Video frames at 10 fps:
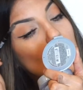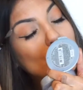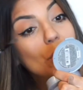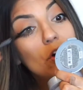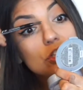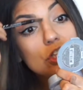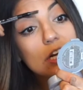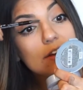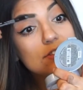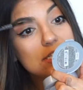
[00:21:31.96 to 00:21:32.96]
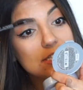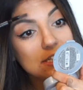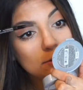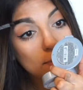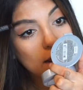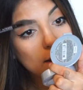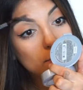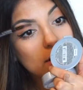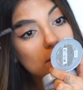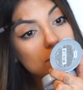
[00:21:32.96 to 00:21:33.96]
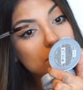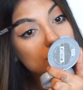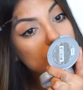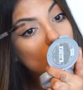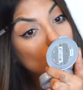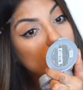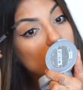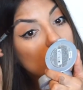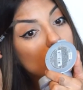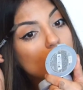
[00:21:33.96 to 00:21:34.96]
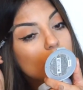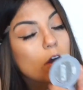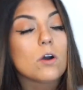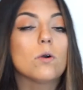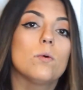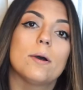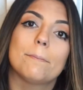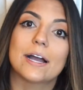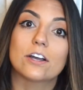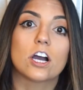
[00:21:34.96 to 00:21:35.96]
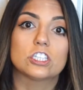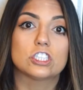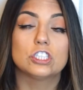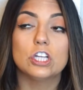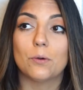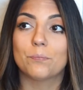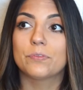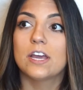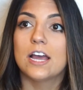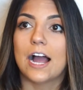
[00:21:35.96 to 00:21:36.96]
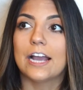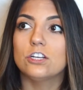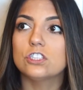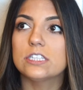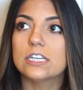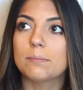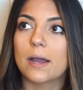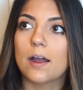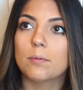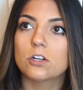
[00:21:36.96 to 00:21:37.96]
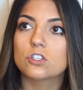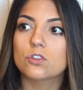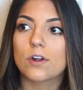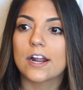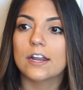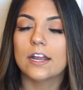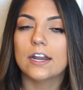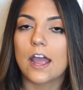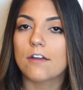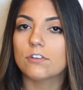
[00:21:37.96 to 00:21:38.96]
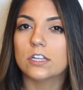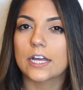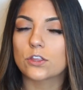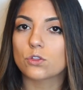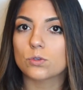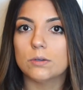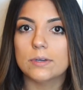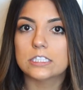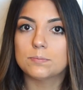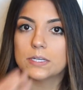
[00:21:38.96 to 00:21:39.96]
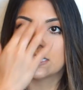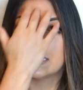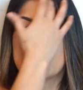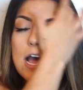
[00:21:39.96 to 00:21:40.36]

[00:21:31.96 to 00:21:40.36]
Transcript: Y'all should have seen my eyebrows a week ago. Oh my gosh. So I usually get my eyebrows threaded every like 3 weeks because